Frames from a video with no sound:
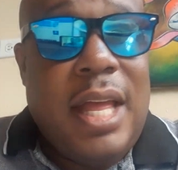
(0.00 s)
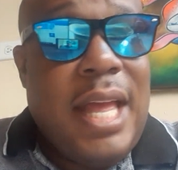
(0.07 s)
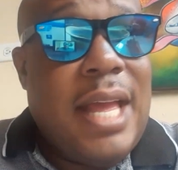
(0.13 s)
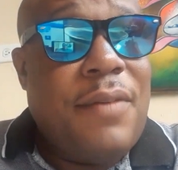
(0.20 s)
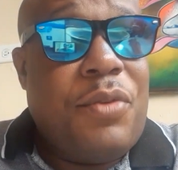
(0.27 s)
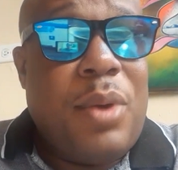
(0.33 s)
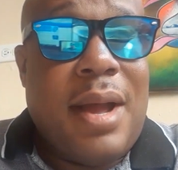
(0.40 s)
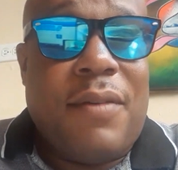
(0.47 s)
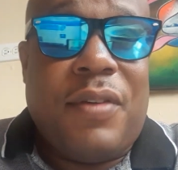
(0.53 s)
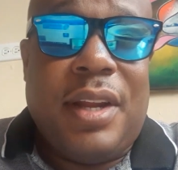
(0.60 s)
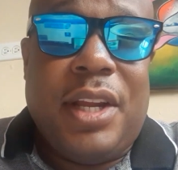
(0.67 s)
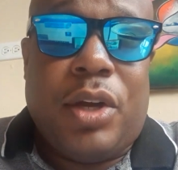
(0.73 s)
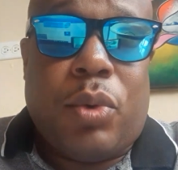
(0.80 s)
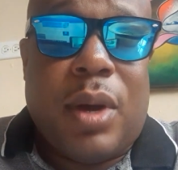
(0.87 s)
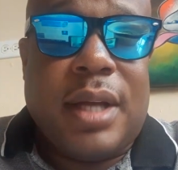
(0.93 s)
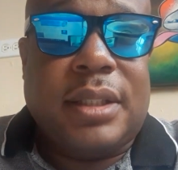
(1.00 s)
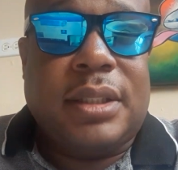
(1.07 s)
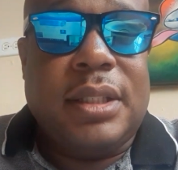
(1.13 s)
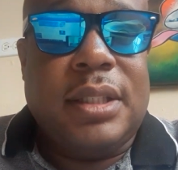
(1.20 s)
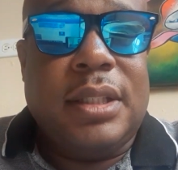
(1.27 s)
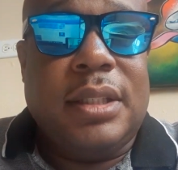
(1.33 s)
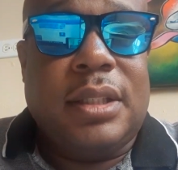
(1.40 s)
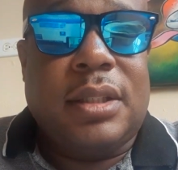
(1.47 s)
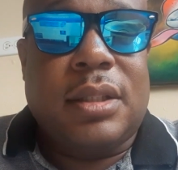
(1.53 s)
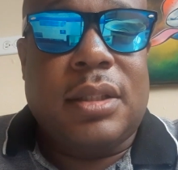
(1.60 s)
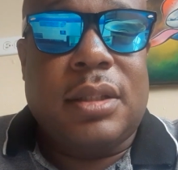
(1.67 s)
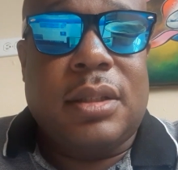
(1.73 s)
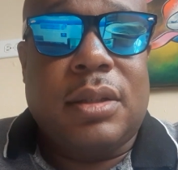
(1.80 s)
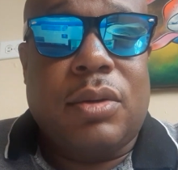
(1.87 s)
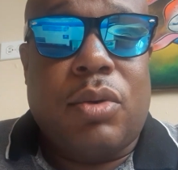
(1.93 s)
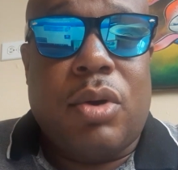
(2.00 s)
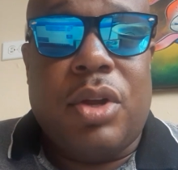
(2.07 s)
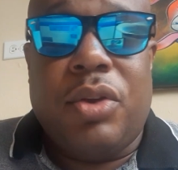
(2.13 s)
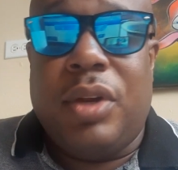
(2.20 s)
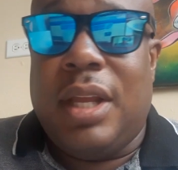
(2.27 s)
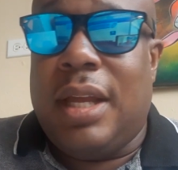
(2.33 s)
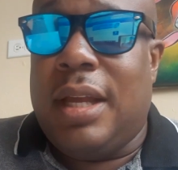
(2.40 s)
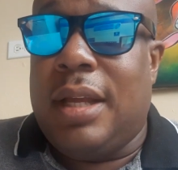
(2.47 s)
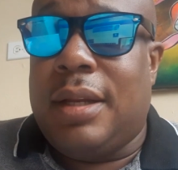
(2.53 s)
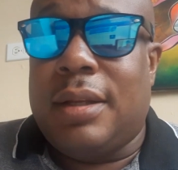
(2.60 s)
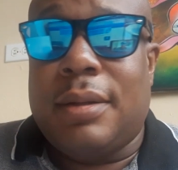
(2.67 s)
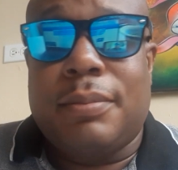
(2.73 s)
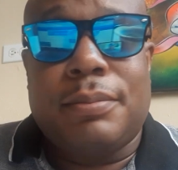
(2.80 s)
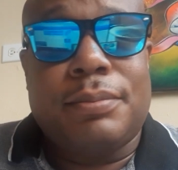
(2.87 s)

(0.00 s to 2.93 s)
If you have any questions or you need